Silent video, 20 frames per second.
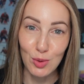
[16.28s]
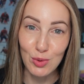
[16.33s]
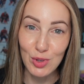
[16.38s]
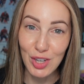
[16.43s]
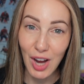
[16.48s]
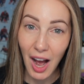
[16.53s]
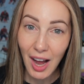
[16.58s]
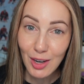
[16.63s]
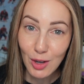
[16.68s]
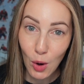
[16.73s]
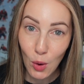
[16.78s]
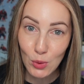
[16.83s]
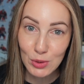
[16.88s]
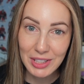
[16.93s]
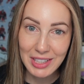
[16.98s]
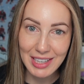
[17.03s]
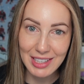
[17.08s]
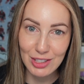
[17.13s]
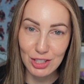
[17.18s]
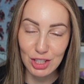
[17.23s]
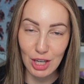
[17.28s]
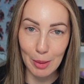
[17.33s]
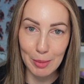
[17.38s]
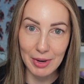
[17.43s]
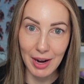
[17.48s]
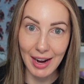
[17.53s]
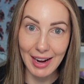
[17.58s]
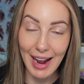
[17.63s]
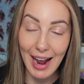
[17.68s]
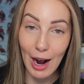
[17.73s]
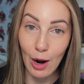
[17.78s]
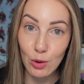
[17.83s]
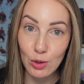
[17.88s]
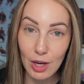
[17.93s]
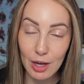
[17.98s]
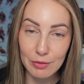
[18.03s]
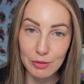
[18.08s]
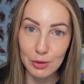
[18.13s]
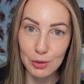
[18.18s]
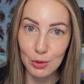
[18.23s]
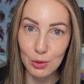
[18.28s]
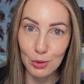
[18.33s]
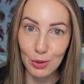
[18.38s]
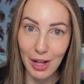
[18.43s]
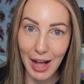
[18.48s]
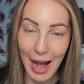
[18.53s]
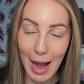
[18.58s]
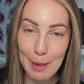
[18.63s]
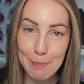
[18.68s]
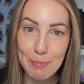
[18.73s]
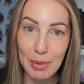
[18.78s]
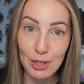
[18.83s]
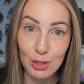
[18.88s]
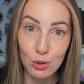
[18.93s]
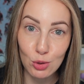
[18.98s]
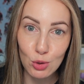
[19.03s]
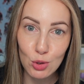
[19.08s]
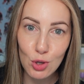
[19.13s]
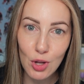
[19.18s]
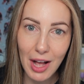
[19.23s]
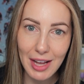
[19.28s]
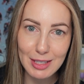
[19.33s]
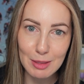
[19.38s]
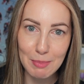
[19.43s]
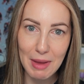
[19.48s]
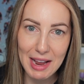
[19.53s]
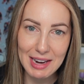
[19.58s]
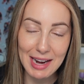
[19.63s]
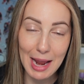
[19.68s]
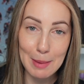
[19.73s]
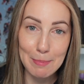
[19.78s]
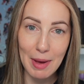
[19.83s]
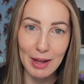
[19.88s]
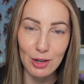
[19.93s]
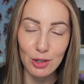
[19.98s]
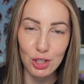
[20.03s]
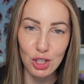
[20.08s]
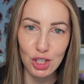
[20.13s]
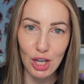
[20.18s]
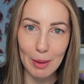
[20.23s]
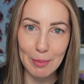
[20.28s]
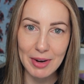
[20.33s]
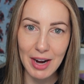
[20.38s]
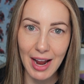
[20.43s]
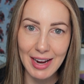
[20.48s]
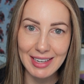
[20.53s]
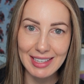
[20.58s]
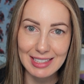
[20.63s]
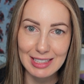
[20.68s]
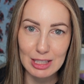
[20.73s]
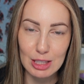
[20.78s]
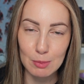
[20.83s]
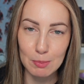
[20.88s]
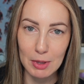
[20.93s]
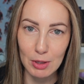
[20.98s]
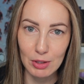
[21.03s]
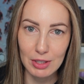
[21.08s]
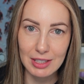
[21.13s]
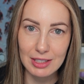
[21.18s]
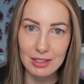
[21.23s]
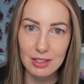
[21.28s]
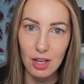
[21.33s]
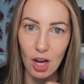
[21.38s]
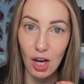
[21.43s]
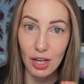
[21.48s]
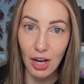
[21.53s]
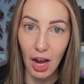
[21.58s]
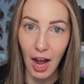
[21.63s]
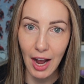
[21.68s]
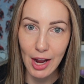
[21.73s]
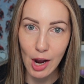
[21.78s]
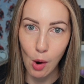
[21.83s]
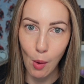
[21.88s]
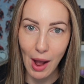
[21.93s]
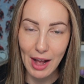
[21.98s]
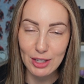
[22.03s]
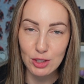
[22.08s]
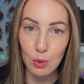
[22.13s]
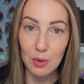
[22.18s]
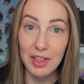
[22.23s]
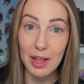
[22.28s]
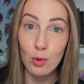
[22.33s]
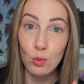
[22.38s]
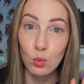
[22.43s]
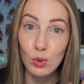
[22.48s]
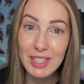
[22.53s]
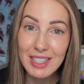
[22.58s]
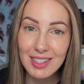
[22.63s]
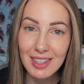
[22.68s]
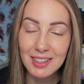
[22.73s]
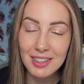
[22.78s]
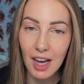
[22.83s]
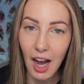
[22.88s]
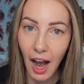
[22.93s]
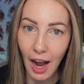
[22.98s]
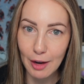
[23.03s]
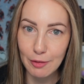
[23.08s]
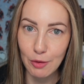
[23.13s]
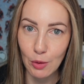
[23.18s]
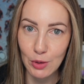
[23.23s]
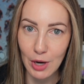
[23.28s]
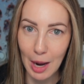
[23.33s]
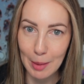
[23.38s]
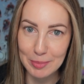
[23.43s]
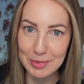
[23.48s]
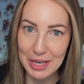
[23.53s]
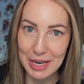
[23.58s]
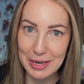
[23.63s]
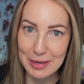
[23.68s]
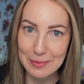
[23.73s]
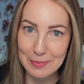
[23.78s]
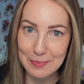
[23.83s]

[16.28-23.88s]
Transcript: not only is Gemini out of the Google app, but Google has made a better Gemini experience on iOS with a recent iPhone update.